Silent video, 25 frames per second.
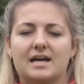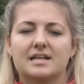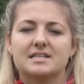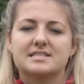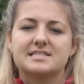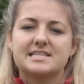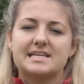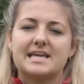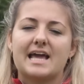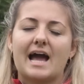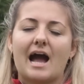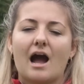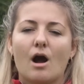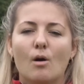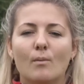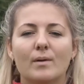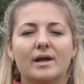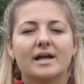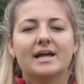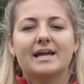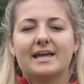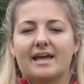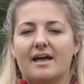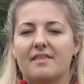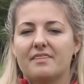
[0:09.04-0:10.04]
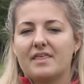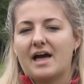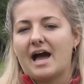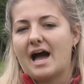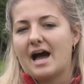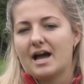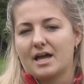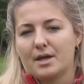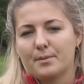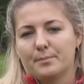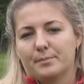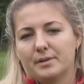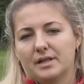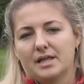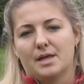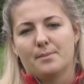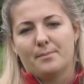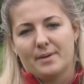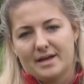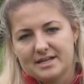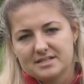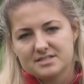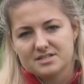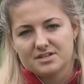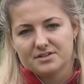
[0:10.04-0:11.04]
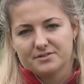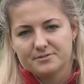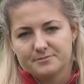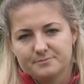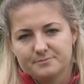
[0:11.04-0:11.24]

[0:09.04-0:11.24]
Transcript: and see how we can get that iron play better.